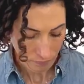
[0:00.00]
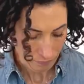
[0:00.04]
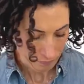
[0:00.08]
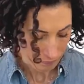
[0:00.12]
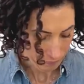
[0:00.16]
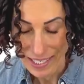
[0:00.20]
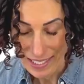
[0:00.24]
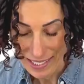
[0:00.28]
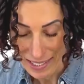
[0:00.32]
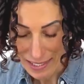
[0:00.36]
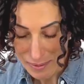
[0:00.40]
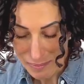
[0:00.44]

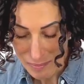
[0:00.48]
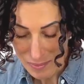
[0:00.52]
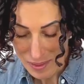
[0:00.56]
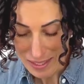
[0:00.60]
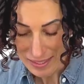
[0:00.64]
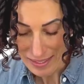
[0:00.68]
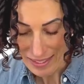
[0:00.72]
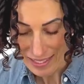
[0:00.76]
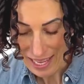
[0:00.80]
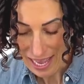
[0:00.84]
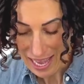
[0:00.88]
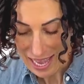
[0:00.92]
I tip
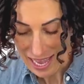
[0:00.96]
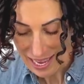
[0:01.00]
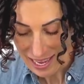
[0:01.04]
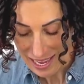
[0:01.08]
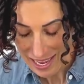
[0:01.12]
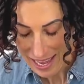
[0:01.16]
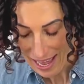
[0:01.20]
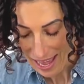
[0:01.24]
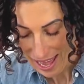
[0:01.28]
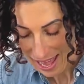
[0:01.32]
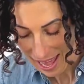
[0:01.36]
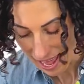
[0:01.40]
this
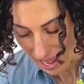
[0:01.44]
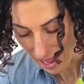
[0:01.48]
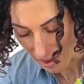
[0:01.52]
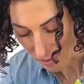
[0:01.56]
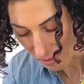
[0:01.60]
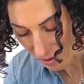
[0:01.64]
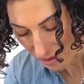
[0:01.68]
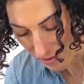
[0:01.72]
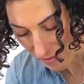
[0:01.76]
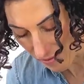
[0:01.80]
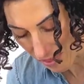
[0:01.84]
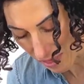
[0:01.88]
guy out
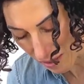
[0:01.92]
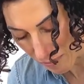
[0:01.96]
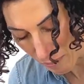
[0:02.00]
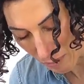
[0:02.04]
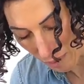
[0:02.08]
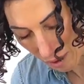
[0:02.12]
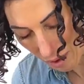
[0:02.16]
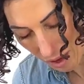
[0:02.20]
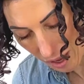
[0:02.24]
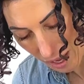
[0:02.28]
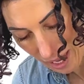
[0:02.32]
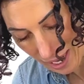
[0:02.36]
of the
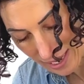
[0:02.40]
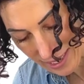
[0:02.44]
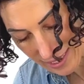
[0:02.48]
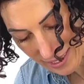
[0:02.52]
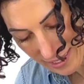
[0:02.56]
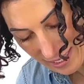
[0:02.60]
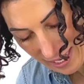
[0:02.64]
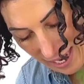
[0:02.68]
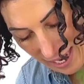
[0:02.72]
pot,